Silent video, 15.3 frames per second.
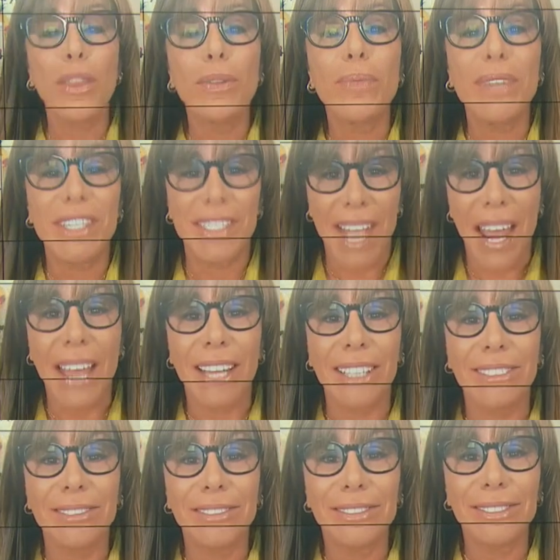be saying
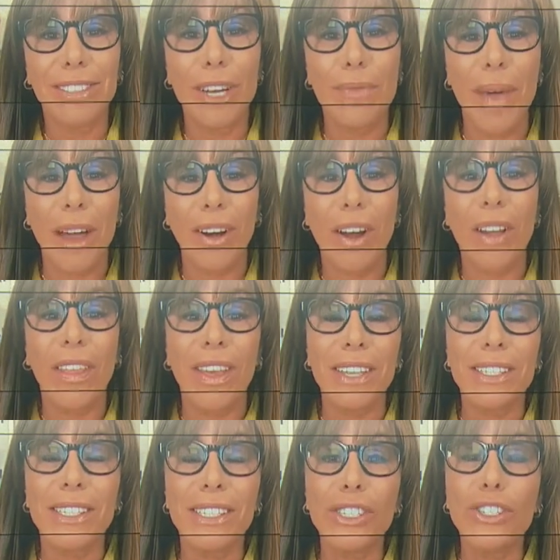about all this?
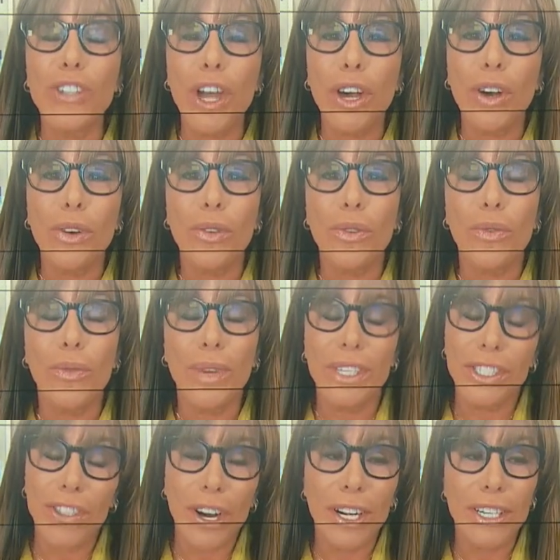So we
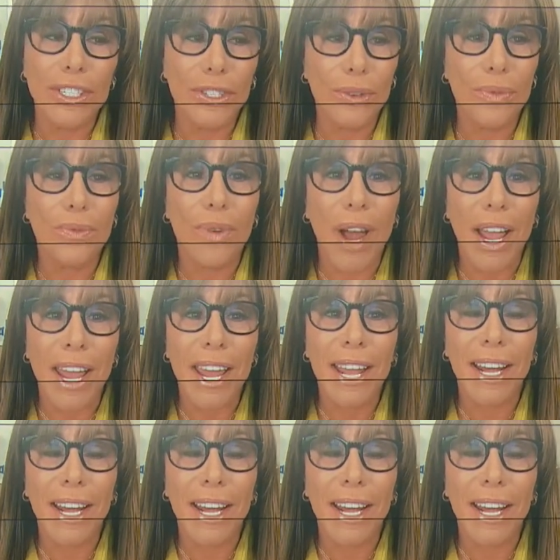started to write